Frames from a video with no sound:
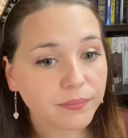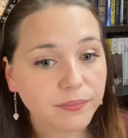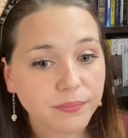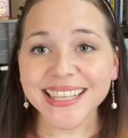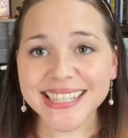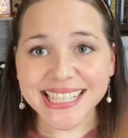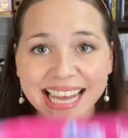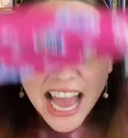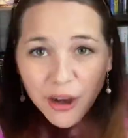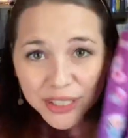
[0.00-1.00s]
Let's see
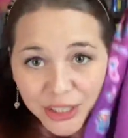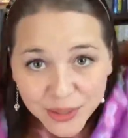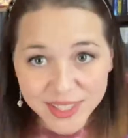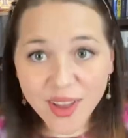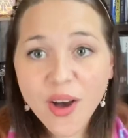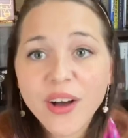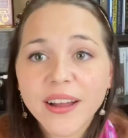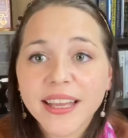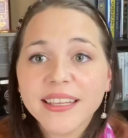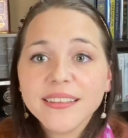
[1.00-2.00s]
how it looks
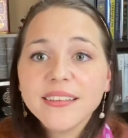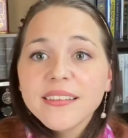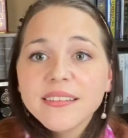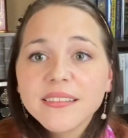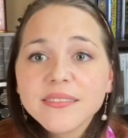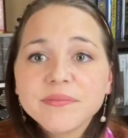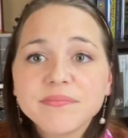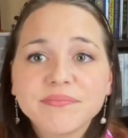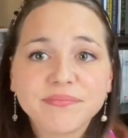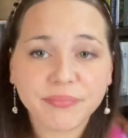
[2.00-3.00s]
on.
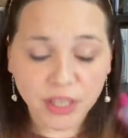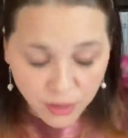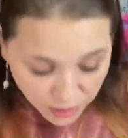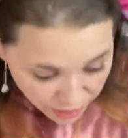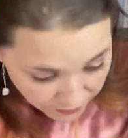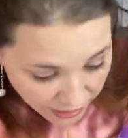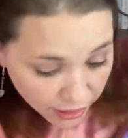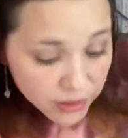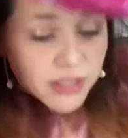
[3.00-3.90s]
No, I don't care enough.